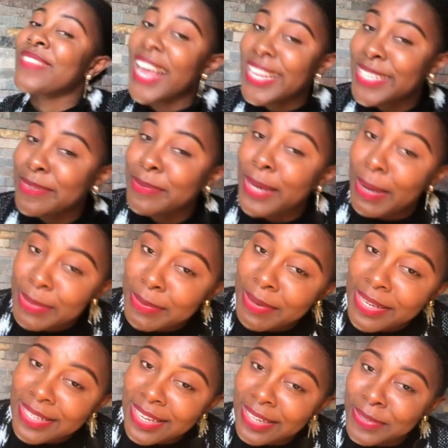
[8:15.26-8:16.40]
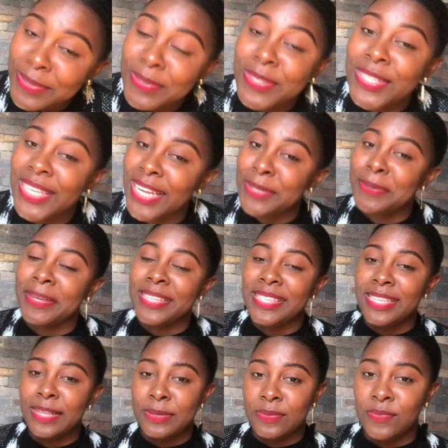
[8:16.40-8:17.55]
and subscribe to my channel so that you can
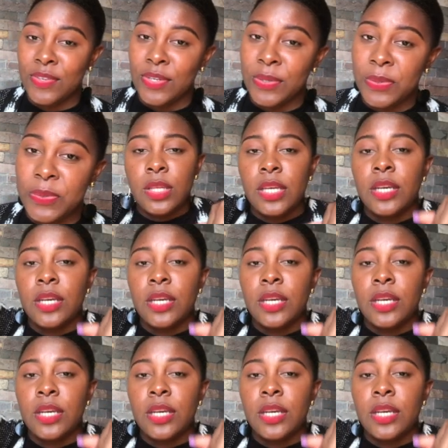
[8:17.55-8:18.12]
see those videos.